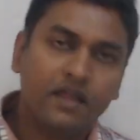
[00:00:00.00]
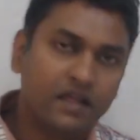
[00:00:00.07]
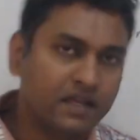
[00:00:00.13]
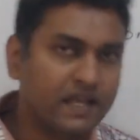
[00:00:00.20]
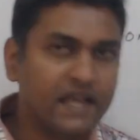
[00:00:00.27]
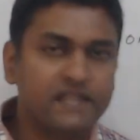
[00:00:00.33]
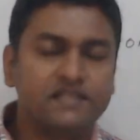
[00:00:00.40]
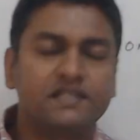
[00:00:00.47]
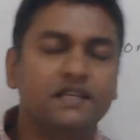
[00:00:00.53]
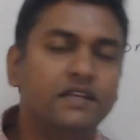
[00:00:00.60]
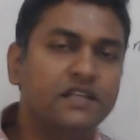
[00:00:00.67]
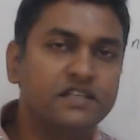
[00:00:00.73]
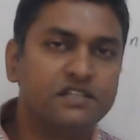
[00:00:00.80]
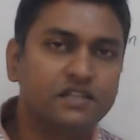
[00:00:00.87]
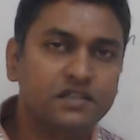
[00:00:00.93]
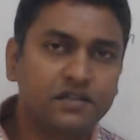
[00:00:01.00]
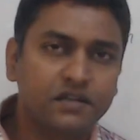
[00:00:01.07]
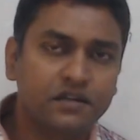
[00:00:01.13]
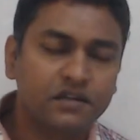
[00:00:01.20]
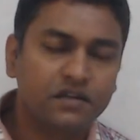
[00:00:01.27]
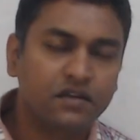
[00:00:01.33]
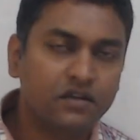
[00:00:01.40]
Cancel each other,
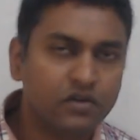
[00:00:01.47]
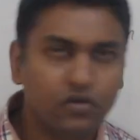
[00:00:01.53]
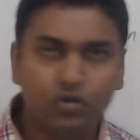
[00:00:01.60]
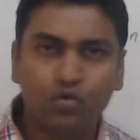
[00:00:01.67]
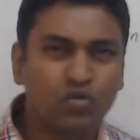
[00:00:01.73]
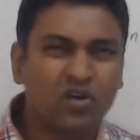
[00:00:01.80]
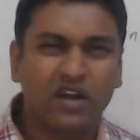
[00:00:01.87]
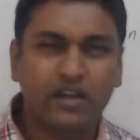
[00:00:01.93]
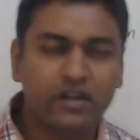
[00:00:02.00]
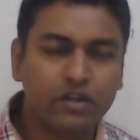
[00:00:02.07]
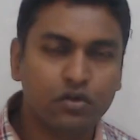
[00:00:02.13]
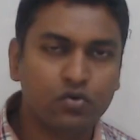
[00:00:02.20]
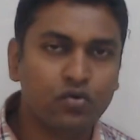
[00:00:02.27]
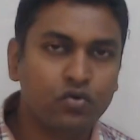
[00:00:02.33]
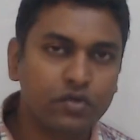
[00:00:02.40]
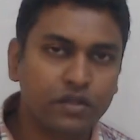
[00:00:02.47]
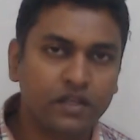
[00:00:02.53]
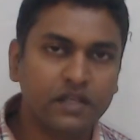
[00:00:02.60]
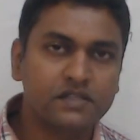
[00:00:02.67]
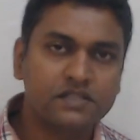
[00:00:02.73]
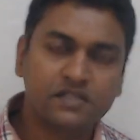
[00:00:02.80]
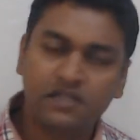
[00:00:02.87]
do under root
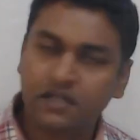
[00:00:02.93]
things,